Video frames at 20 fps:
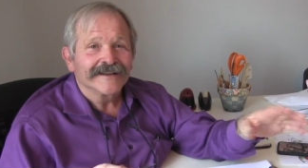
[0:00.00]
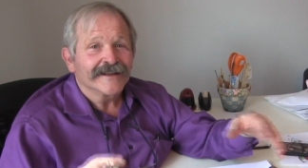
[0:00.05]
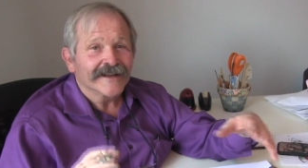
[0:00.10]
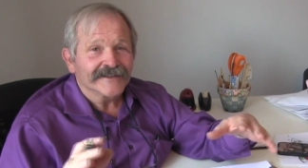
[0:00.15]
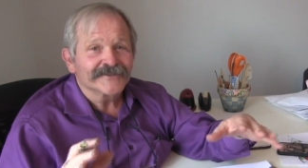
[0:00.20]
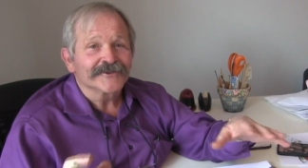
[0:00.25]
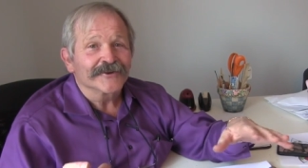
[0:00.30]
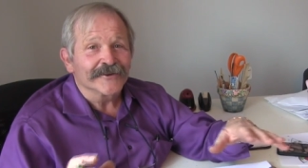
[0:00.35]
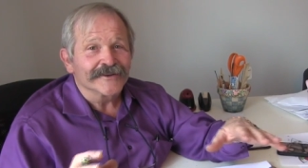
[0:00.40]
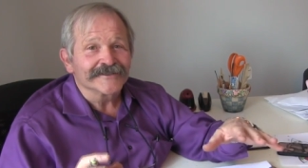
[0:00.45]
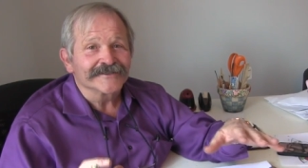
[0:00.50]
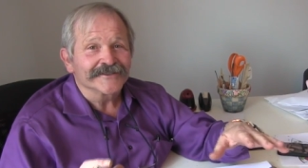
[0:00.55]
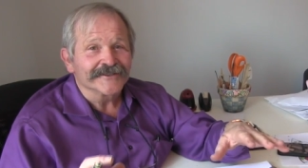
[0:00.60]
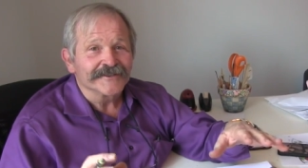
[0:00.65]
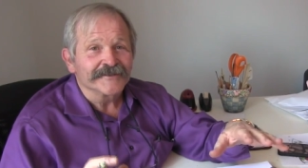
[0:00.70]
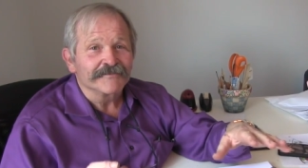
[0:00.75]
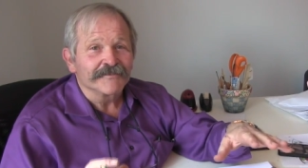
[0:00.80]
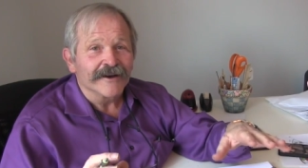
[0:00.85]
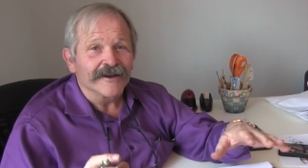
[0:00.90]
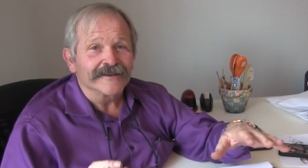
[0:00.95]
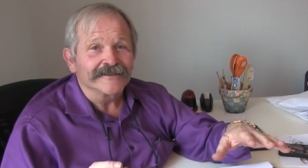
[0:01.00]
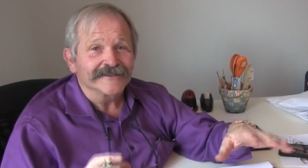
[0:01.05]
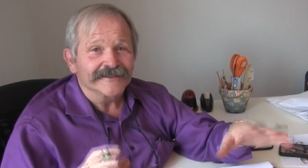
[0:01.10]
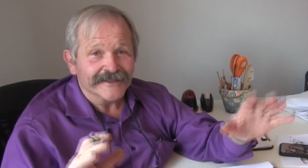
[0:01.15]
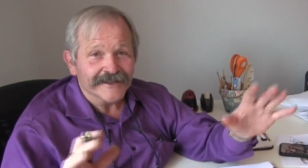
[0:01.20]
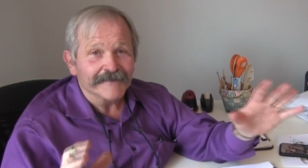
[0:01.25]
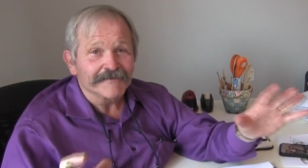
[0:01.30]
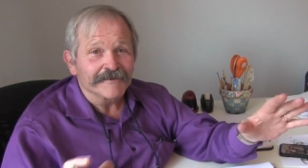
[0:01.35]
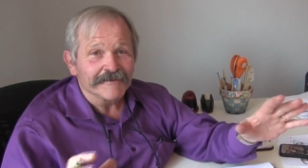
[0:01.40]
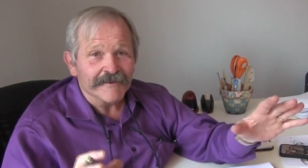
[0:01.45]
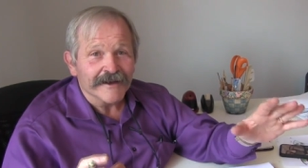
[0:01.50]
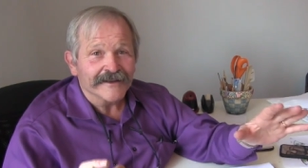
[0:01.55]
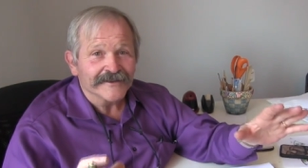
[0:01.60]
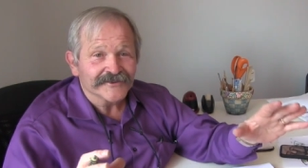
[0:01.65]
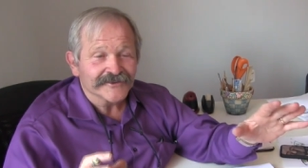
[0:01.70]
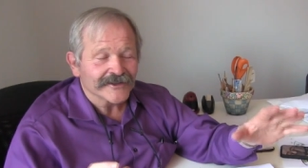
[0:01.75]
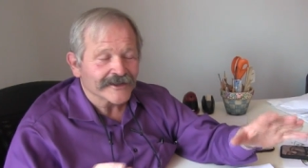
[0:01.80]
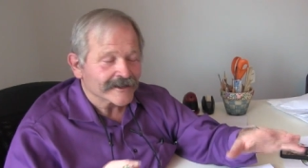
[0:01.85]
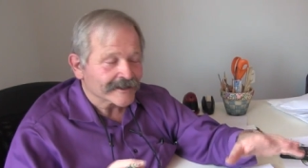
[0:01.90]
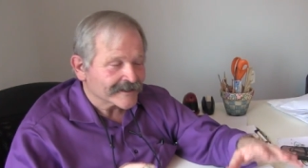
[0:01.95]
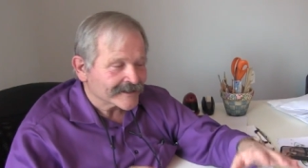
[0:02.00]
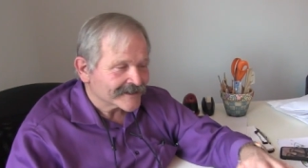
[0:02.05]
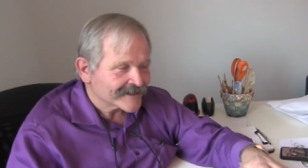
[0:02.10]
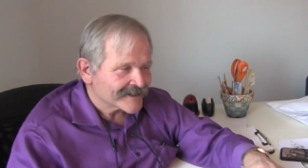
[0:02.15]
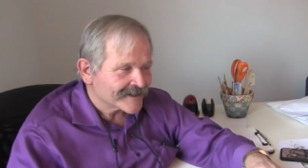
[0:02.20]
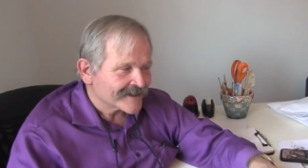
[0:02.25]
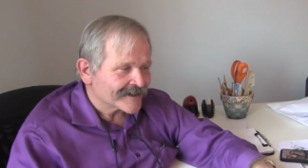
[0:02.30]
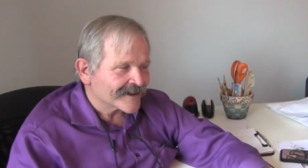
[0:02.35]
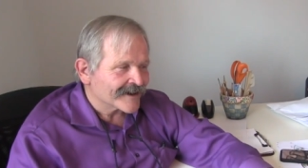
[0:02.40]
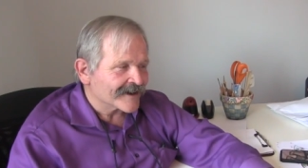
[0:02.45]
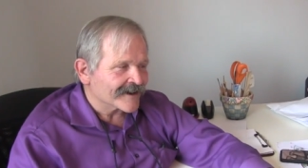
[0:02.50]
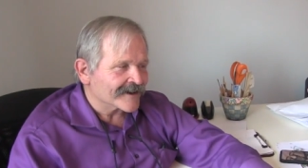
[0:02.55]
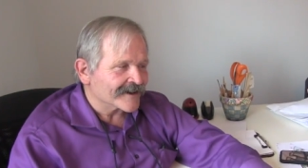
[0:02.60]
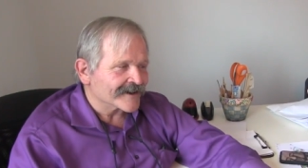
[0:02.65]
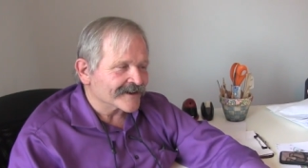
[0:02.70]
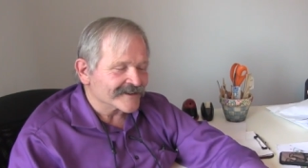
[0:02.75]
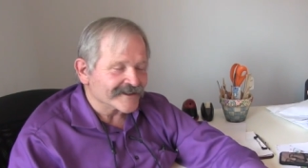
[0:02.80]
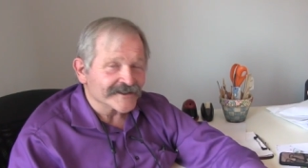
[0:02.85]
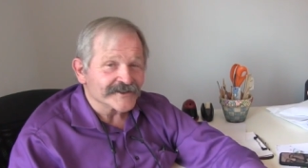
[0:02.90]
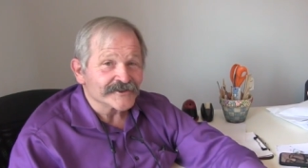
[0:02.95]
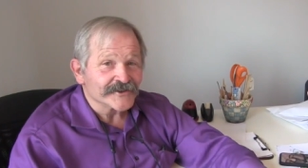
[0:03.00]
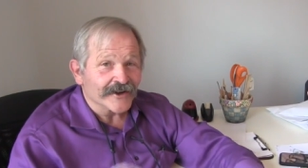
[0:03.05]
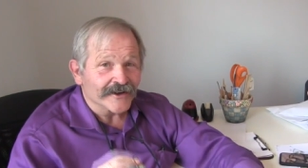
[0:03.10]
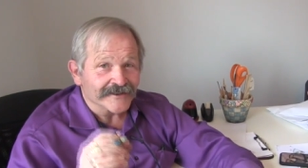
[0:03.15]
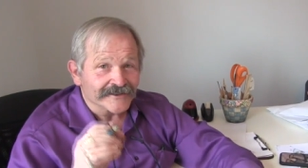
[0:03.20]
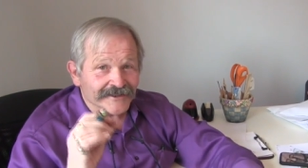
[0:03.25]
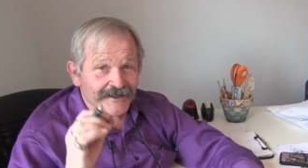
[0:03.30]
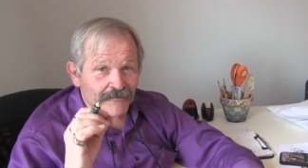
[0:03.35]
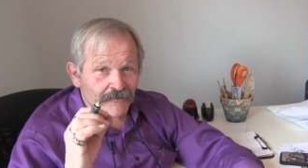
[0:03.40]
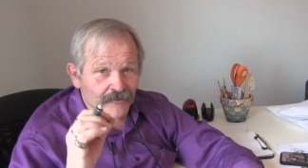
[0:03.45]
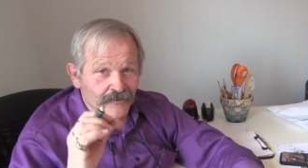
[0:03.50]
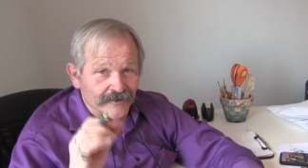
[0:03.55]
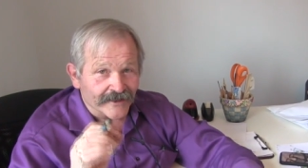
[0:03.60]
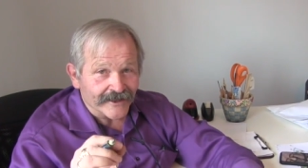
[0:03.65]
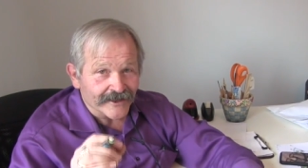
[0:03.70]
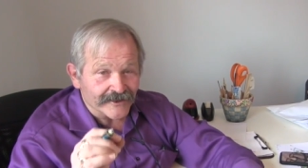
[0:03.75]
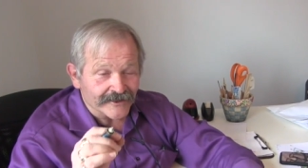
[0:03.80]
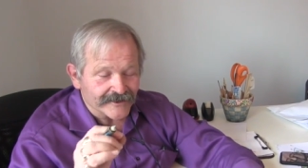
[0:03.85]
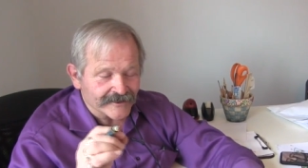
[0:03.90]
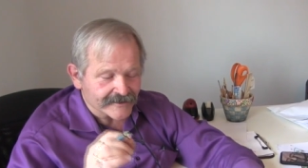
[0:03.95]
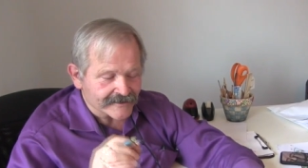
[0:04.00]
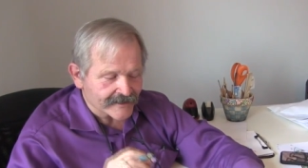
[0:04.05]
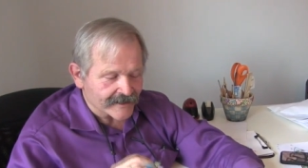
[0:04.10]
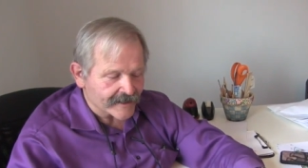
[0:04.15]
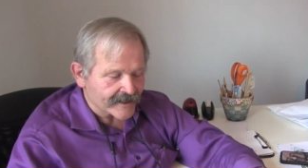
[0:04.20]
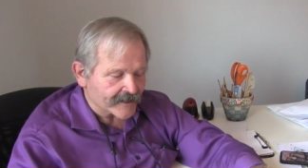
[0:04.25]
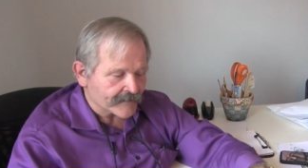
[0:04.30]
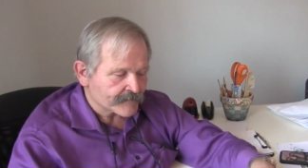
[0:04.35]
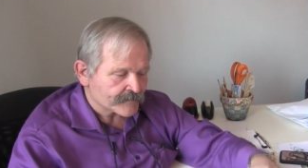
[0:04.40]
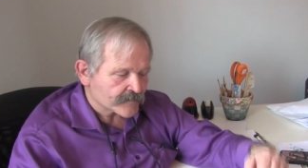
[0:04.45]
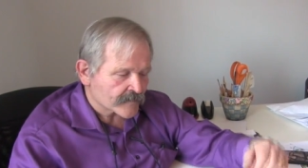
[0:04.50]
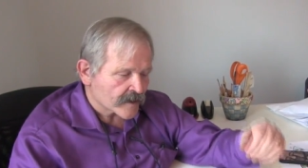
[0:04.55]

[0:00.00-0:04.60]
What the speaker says: That's always a good policy, keep your mouth shut, unless you got something really good to say.